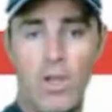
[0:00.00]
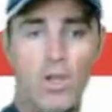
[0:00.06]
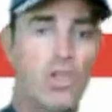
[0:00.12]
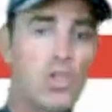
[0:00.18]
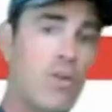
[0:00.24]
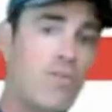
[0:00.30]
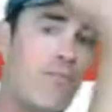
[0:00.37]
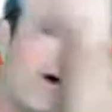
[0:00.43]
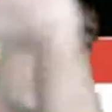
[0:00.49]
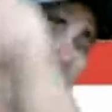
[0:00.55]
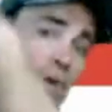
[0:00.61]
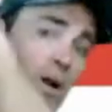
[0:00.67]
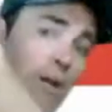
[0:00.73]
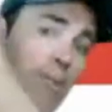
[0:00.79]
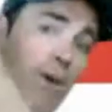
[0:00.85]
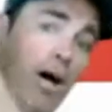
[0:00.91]
So if I
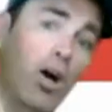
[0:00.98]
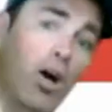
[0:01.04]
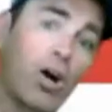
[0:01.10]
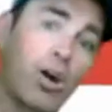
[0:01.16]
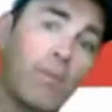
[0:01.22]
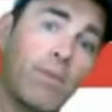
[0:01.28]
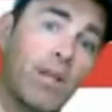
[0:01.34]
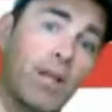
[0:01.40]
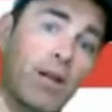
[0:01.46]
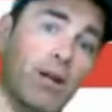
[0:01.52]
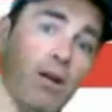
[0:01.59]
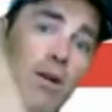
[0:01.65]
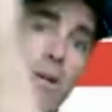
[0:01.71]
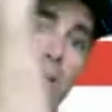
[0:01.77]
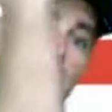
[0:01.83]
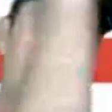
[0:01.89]
bring my arm
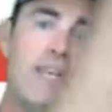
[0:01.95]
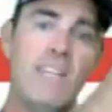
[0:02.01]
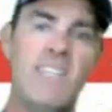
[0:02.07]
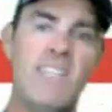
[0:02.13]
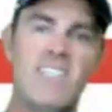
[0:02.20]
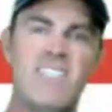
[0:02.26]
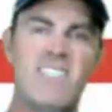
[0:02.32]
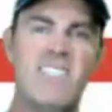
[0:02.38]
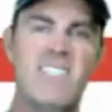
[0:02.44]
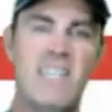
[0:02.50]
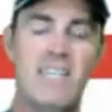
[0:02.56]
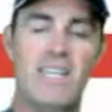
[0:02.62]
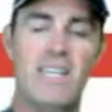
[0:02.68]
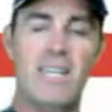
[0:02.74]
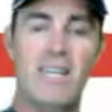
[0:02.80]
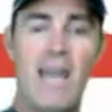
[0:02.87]
here and
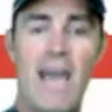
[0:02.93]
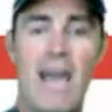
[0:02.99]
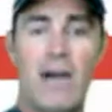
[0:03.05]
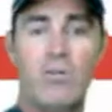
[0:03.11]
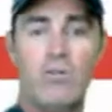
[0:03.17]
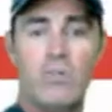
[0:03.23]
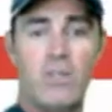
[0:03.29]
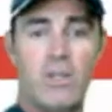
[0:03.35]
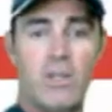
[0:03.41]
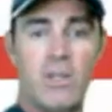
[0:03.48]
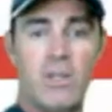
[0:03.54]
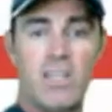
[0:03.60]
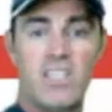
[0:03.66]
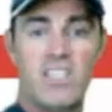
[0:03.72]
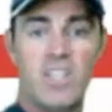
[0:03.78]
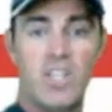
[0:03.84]
extend it out,
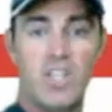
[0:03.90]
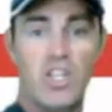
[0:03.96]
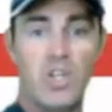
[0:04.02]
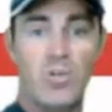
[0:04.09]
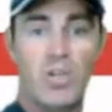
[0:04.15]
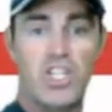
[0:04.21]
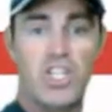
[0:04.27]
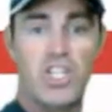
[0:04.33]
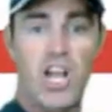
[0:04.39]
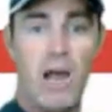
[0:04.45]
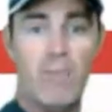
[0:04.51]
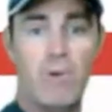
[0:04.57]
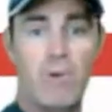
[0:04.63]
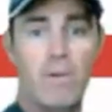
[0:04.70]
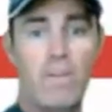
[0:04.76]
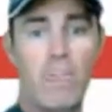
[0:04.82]
it's going to do a
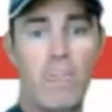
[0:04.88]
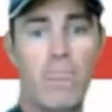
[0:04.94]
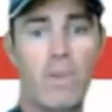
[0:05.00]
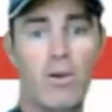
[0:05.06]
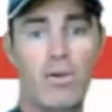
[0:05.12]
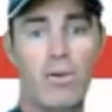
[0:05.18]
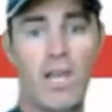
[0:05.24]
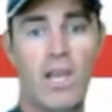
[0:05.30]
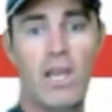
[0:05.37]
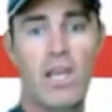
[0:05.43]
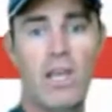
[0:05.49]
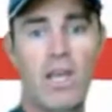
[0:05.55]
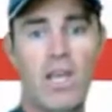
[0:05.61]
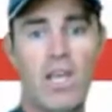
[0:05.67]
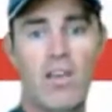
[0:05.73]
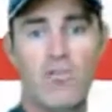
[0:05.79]
chop. Okay.
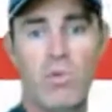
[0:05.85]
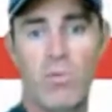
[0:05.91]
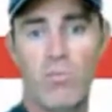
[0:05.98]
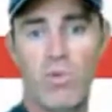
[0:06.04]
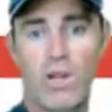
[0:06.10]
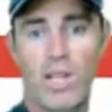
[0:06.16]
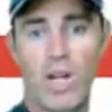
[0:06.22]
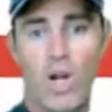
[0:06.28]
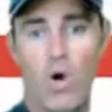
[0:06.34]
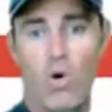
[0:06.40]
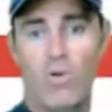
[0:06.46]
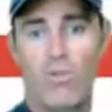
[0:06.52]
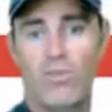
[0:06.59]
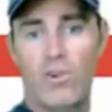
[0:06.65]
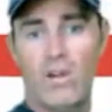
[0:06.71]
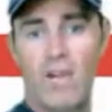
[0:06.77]
If we bring it
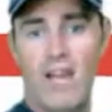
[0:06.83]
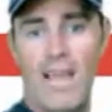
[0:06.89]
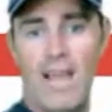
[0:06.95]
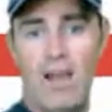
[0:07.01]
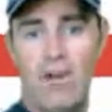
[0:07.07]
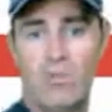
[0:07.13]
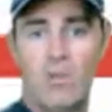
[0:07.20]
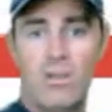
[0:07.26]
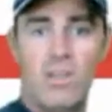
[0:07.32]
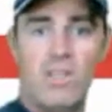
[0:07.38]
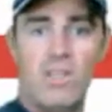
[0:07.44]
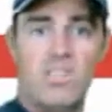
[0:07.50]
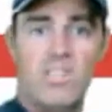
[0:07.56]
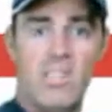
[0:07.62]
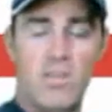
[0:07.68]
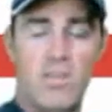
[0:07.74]
over and out,
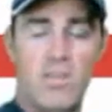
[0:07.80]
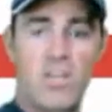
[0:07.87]
it's going to